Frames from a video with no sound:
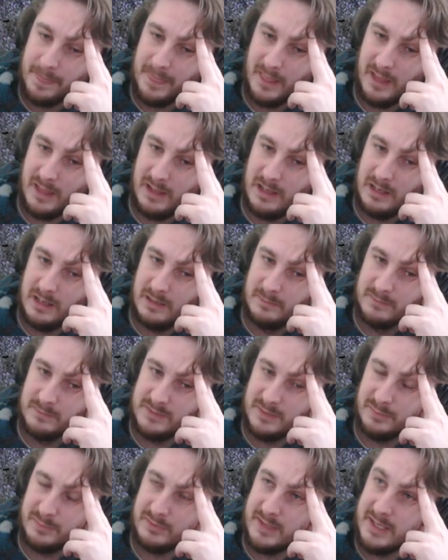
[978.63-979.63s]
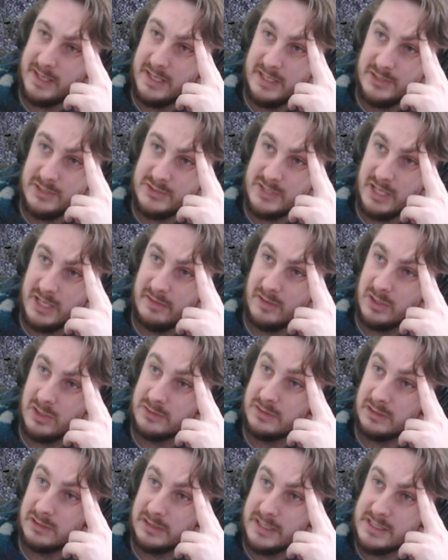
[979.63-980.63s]
the player each day that got
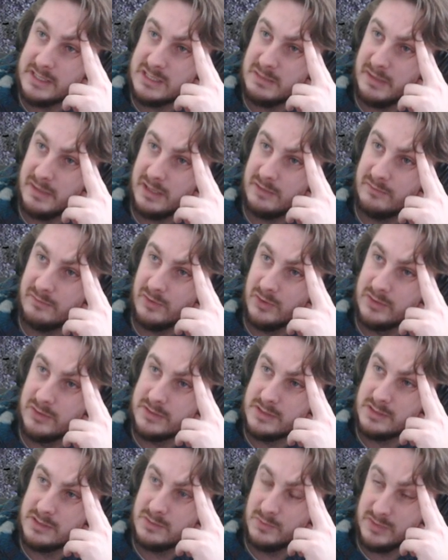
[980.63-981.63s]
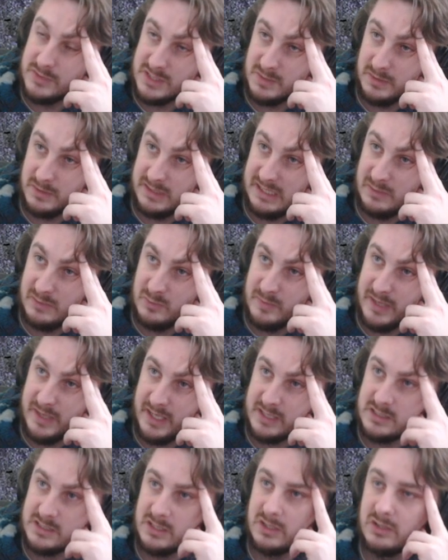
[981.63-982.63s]
the least amount of votes was the one that would be
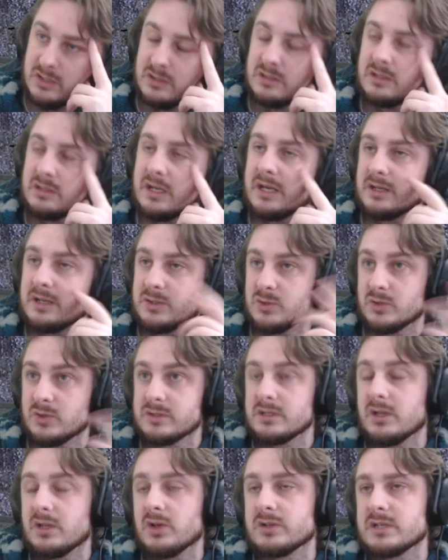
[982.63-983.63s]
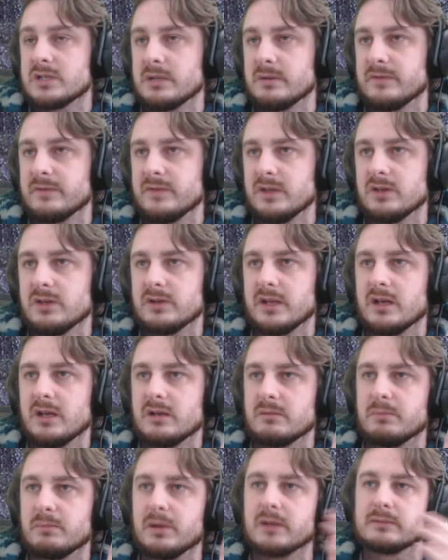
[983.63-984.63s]
executed, and it took us a long time to figure it
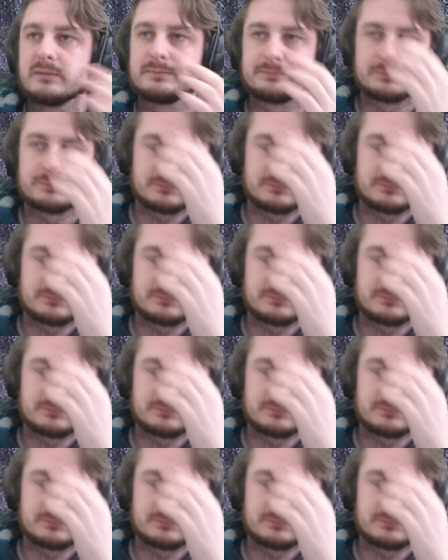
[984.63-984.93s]
out, but